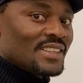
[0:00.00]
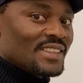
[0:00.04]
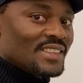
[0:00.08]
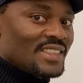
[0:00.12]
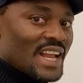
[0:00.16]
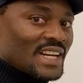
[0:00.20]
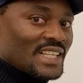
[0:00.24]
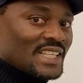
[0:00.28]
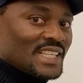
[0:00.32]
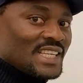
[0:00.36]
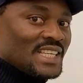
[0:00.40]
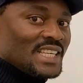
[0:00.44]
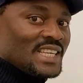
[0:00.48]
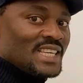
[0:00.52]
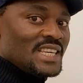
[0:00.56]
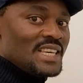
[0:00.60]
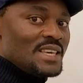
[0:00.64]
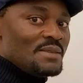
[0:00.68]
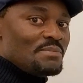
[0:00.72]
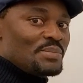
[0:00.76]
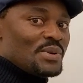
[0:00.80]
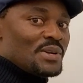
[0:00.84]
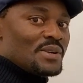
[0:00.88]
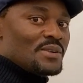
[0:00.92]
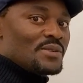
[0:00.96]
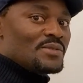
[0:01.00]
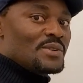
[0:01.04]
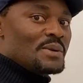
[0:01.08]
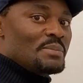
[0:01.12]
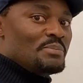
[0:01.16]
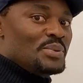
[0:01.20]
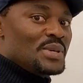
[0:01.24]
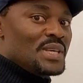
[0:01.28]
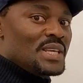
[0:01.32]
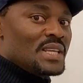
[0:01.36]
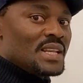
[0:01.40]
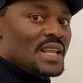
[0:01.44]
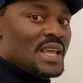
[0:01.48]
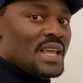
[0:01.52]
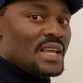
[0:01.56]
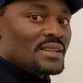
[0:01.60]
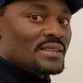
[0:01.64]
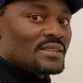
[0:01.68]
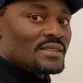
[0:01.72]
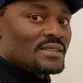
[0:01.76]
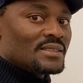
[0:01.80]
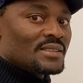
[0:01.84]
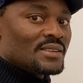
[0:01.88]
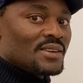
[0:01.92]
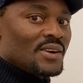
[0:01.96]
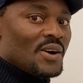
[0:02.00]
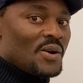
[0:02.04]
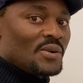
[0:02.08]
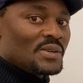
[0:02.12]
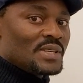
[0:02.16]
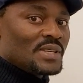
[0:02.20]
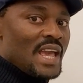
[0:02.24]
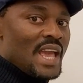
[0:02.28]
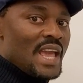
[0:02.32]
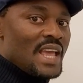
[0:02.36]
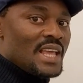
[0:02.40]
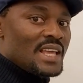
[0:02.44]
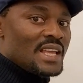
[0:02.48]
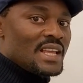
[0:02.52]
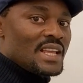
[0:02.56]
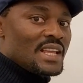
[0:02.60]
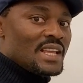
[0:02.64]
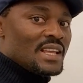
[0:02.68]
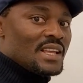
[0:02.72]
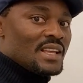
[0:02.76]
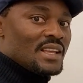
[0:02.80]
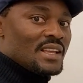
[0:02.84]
that keep repeating, okay?